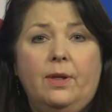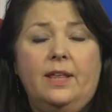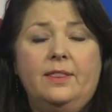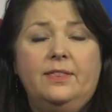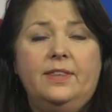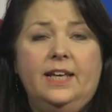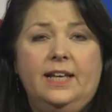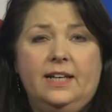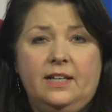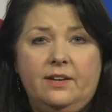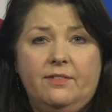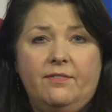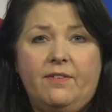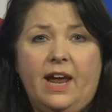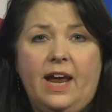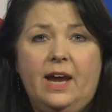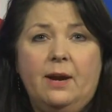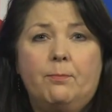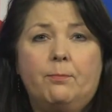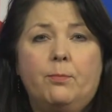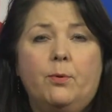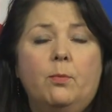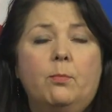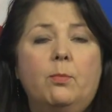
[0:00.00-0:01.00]
at the end of
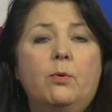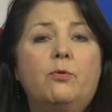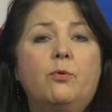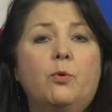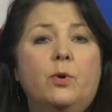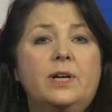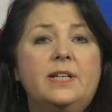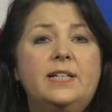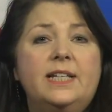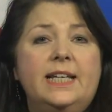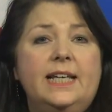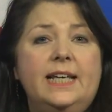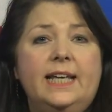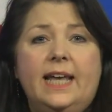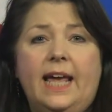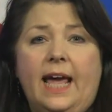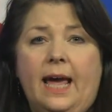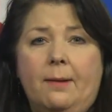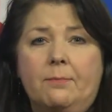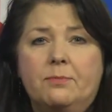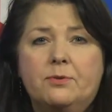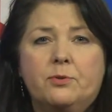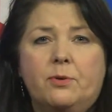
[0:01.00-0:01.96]
April before TCAPs,